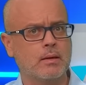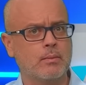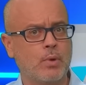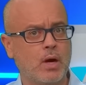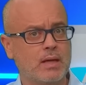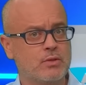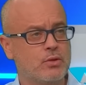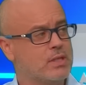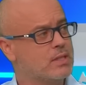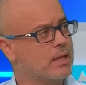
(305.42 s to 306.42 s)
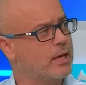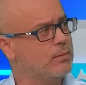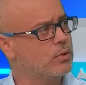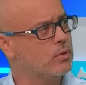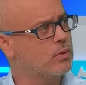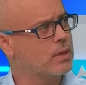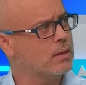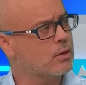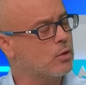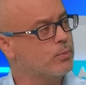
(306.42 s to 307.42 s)
prior to his debut, in
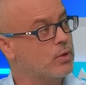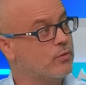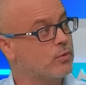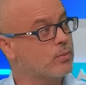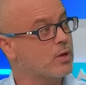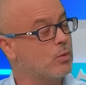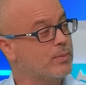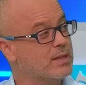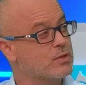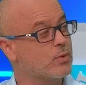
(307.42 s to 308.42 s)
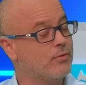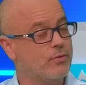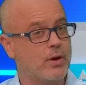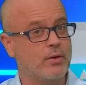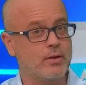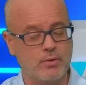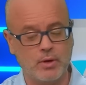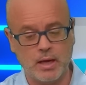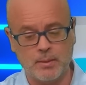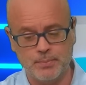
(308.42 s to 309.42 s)
the computer form, the comments were very,
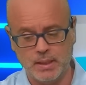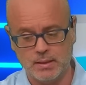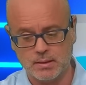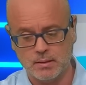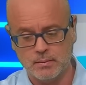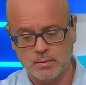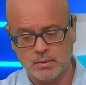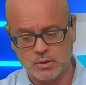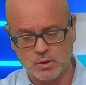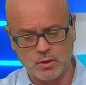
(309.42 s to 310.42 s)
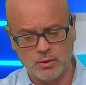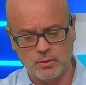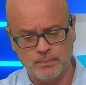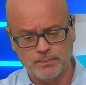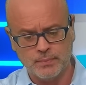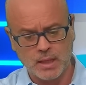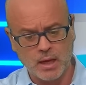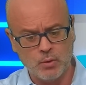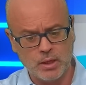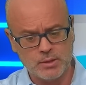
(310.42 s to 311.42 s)
very upbeat. So they
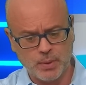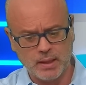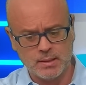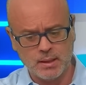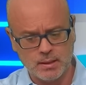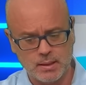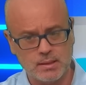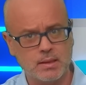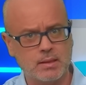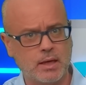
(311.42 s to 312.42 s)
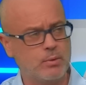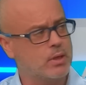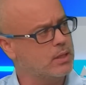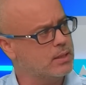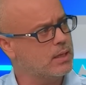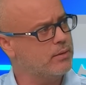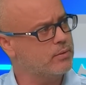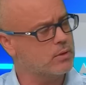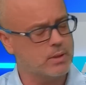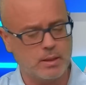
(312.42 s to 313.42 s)
were expecting a decent debut, and he delivered
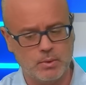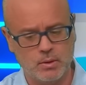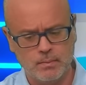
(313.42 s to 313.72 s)
on debut